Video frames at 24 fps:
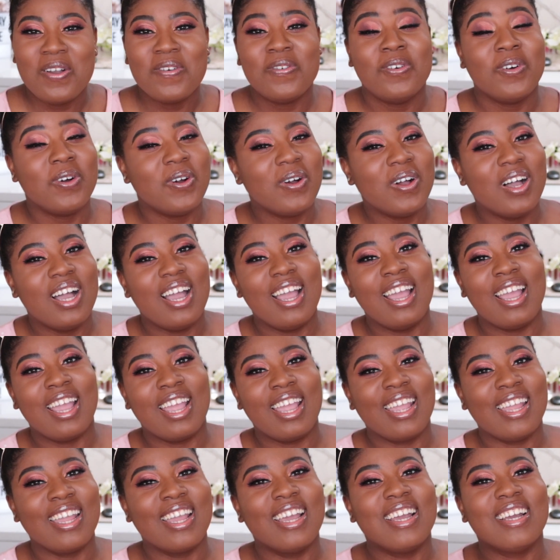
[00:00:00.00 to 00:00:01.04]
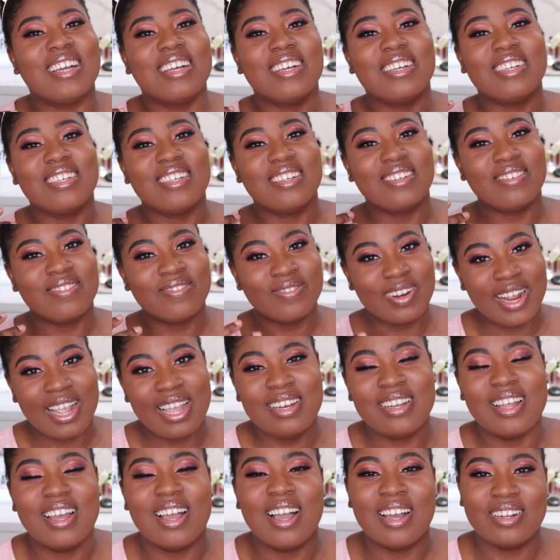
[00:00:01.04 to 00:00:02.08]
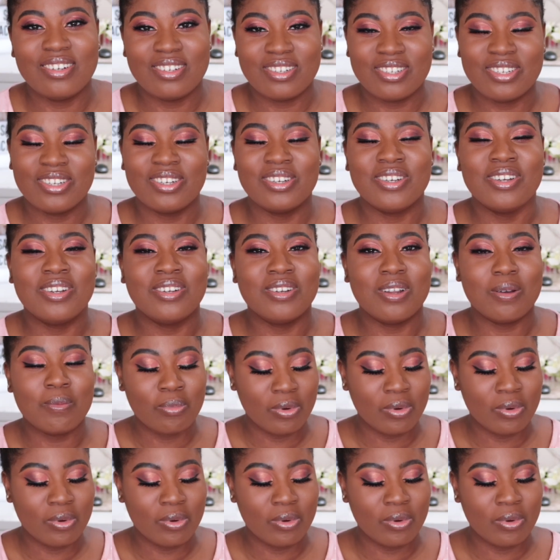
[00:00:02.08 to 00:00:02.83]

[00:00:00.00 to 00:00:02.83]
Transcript: for a red undertone